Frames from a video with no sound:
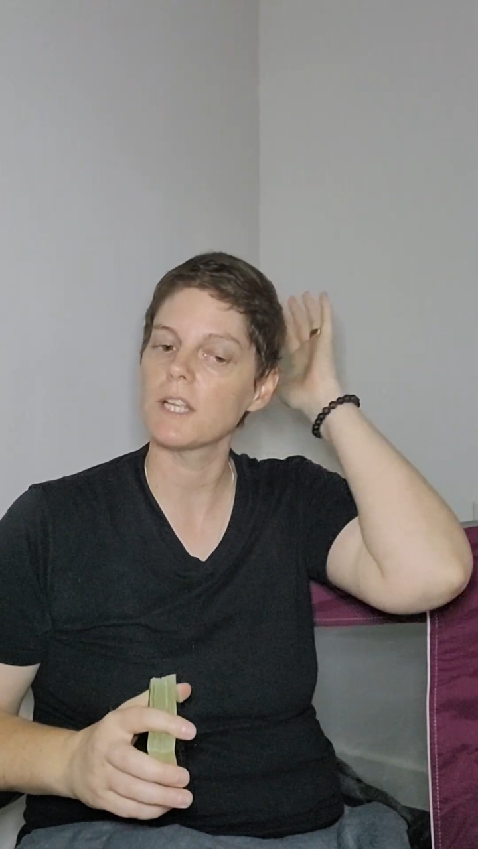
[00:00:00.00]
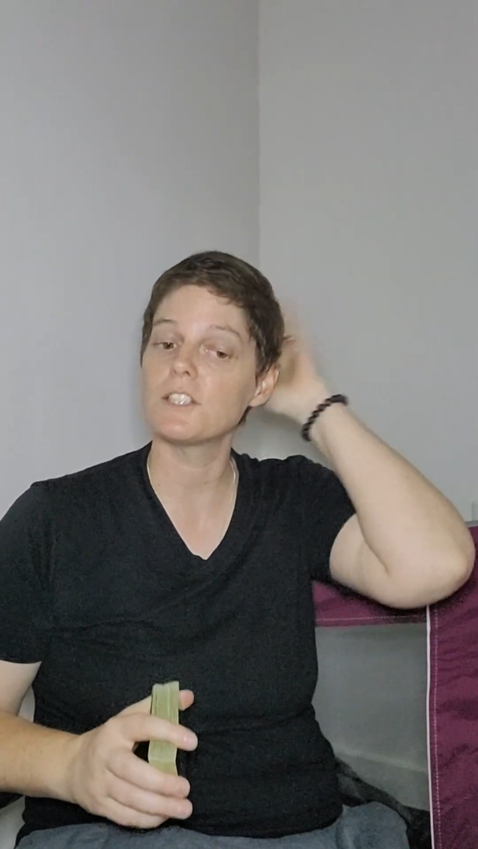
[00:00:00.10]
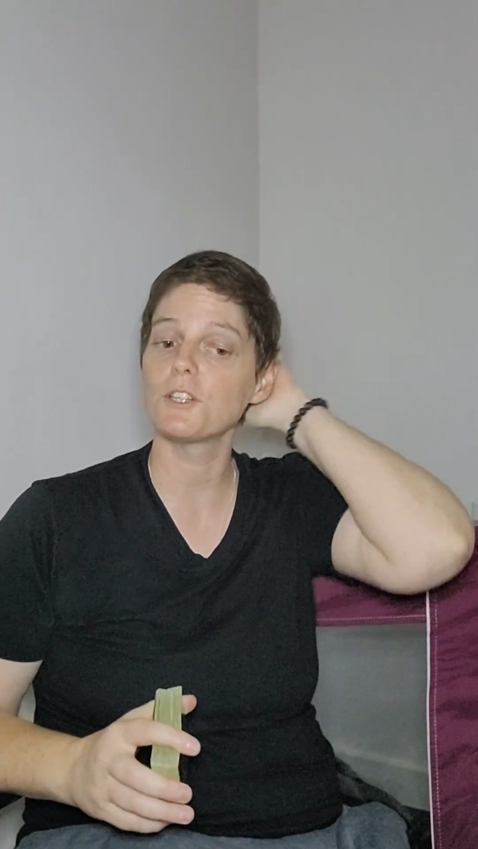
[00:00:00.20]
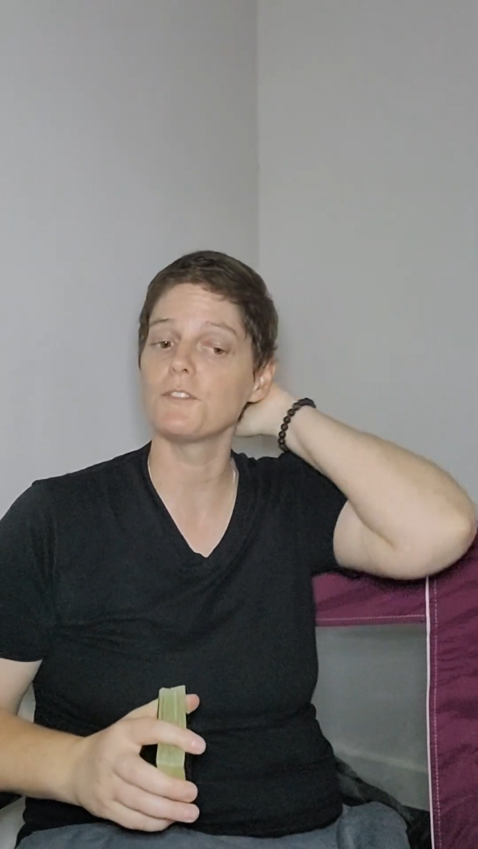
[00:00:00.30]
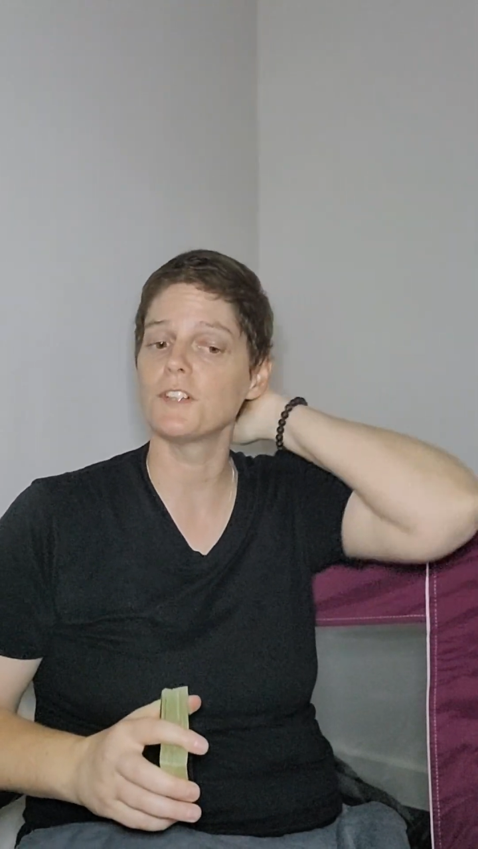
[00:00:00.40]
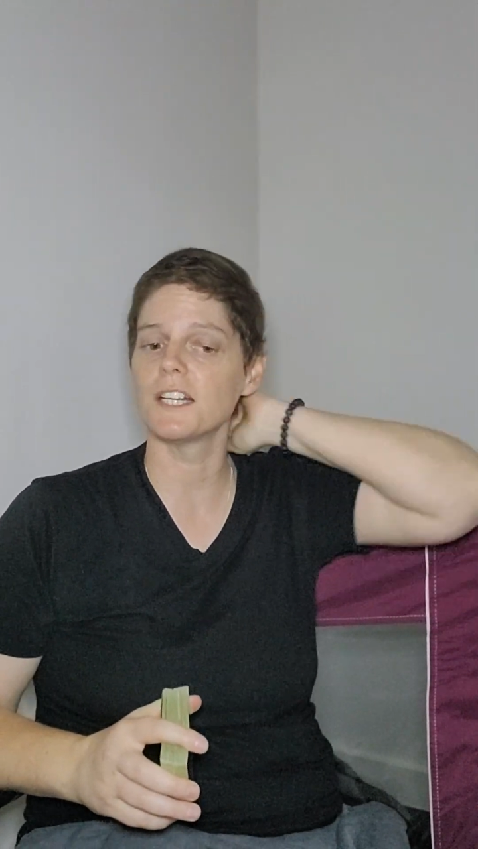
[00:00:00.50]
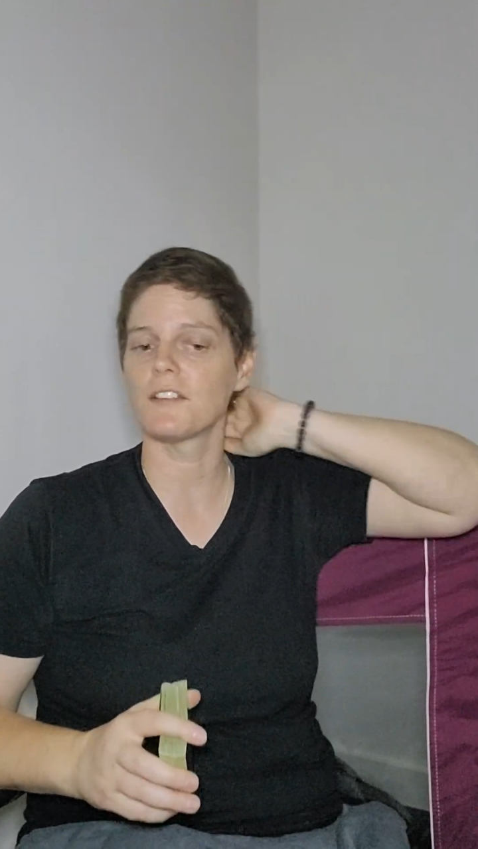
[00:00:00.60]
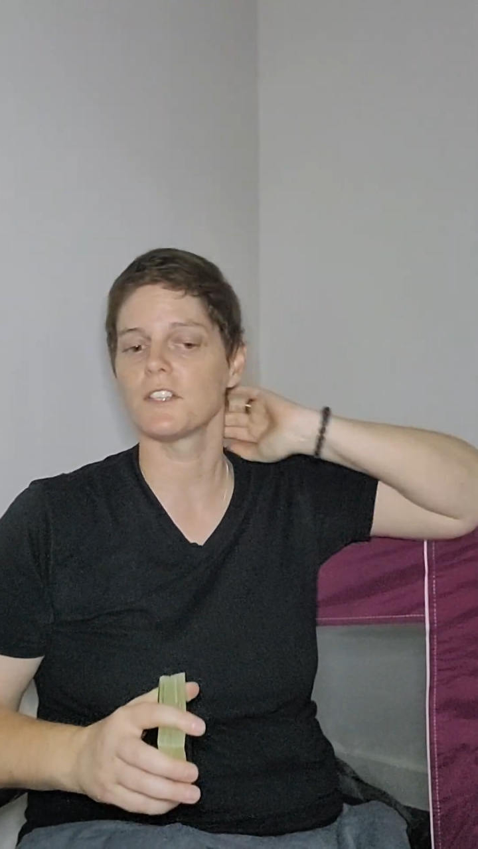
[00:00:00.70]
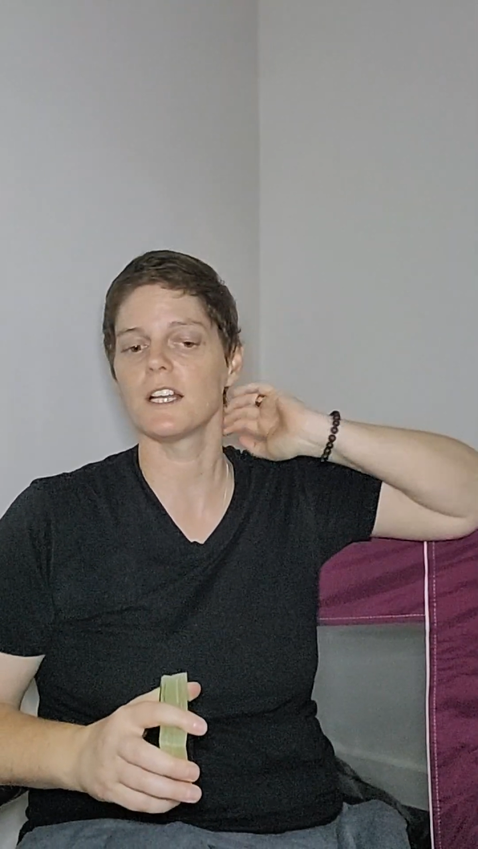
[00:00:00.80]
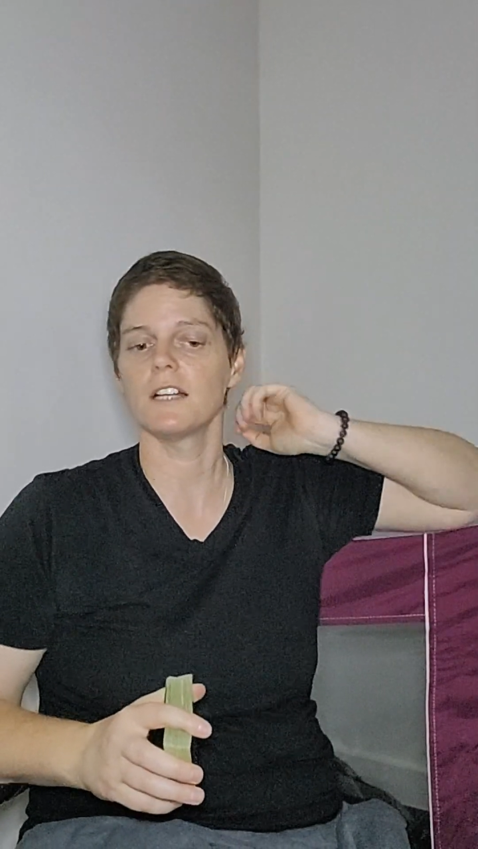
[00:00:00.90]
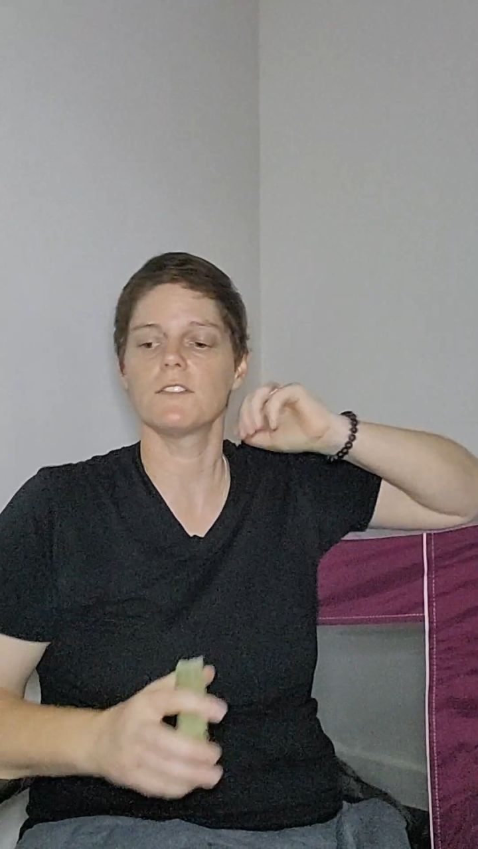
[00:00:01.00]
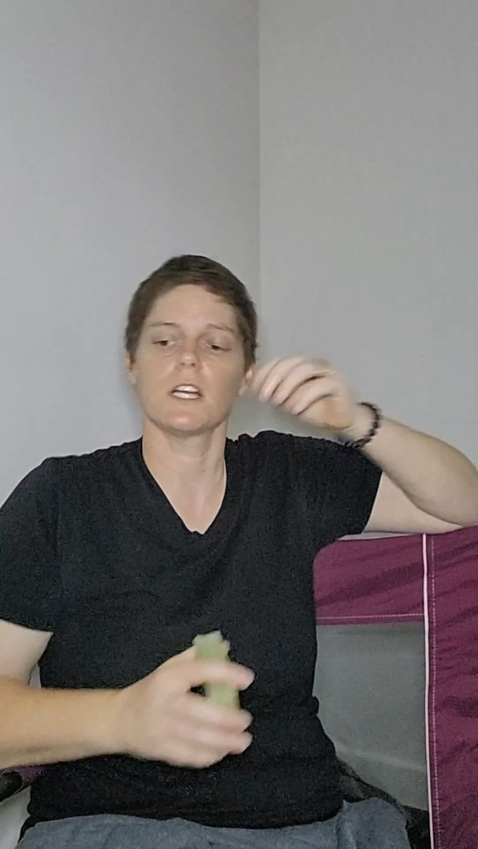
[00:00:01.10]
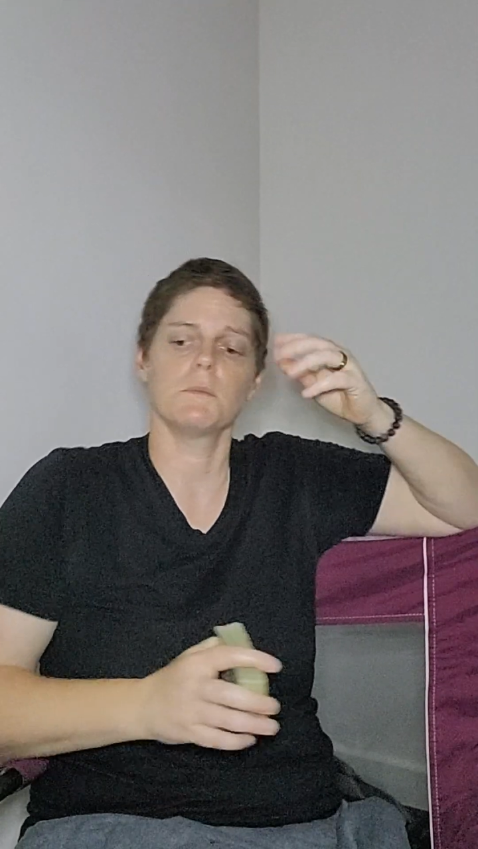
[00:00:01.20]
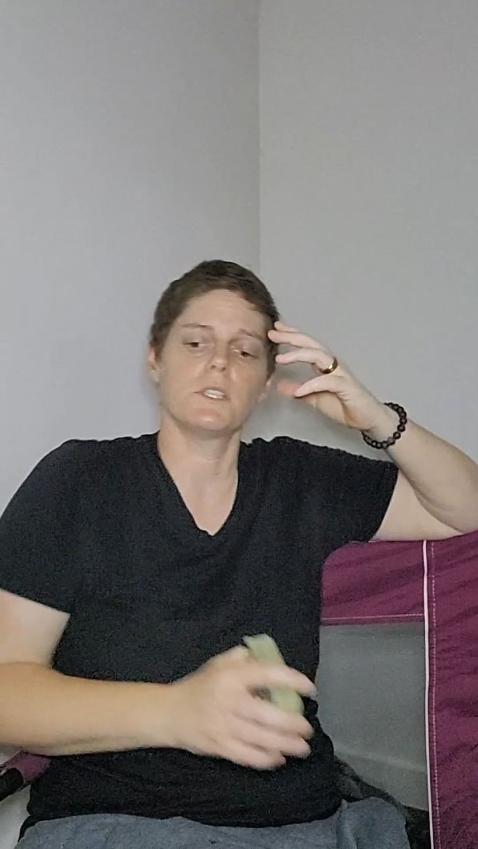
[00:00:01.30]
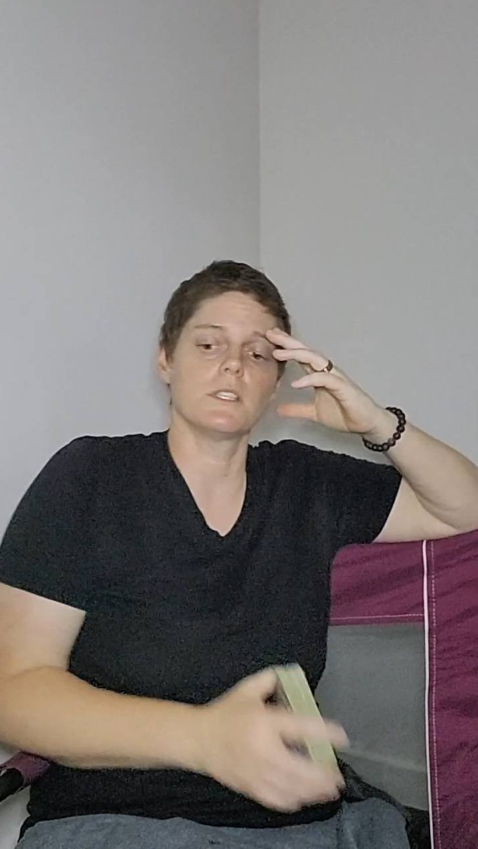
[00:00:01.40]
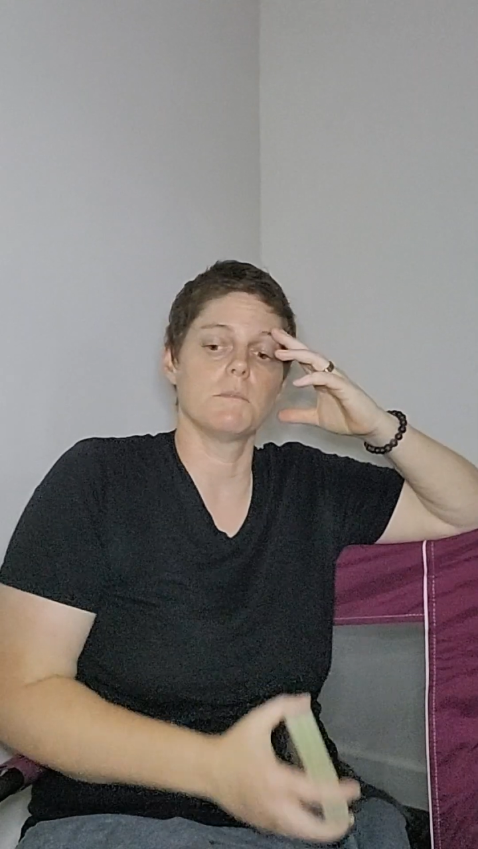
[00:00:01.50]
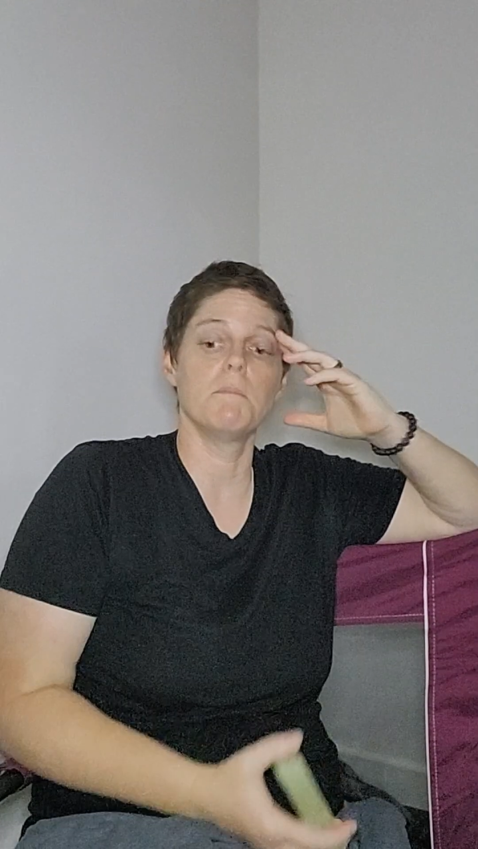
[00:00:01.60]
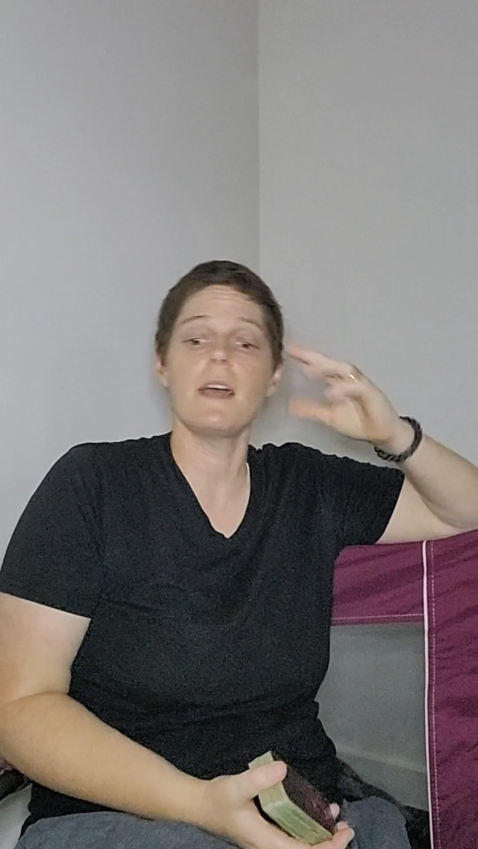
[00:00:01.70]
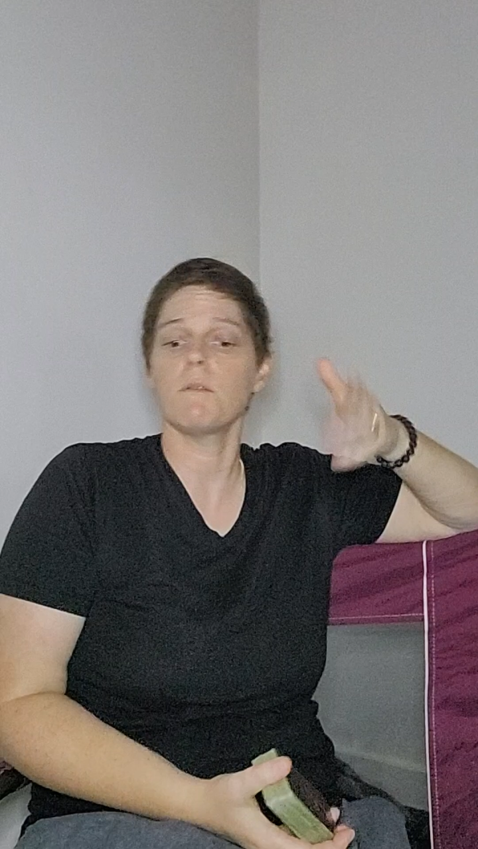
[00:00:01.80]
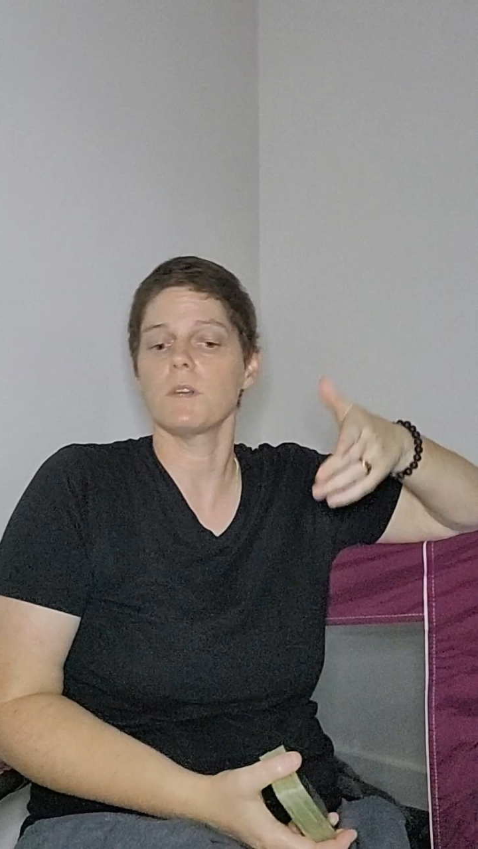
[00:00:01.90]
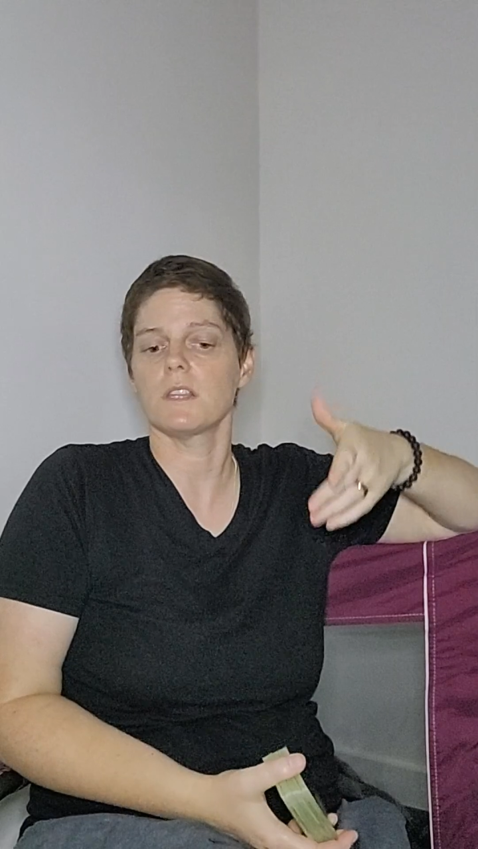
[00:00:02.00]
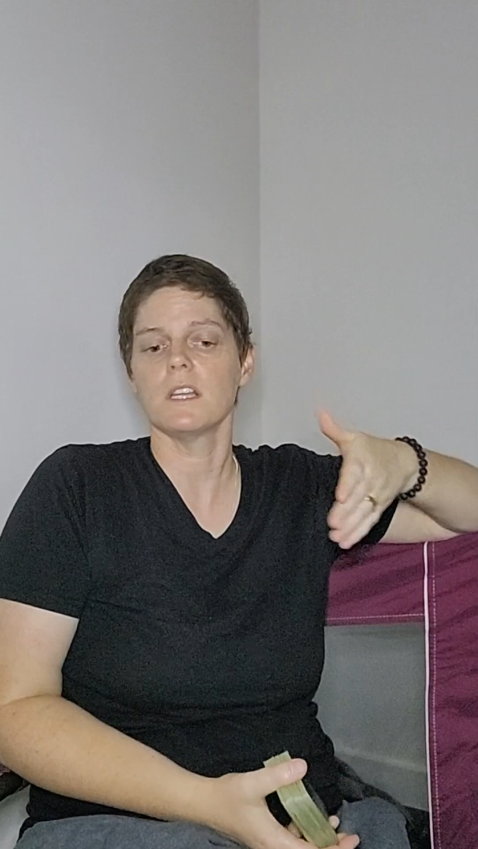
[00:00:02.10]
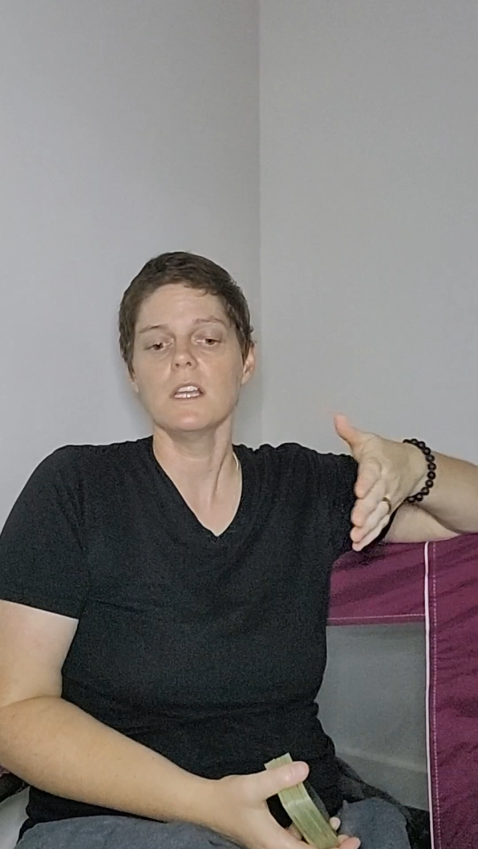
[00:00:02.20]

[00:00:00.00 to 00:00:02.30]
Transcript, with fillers: that's so funny how the Knight of Cups is met with